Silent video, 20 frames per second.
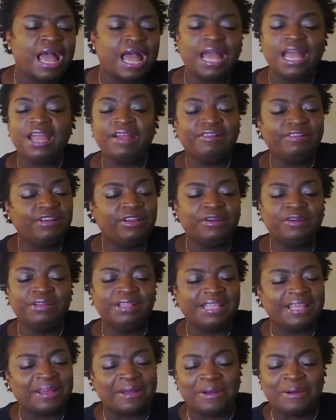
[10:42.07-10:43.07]
I have
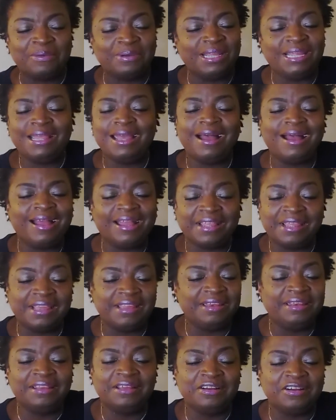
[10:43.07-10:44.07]
learned that only God
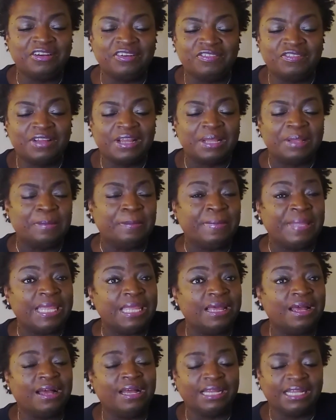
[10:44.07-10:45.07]
can love
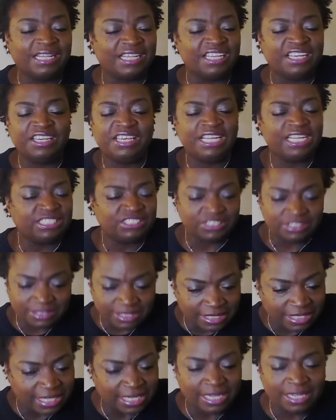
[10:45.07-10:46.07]
me
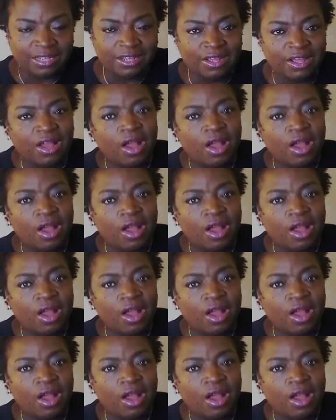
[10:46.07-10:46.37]
unconditionally.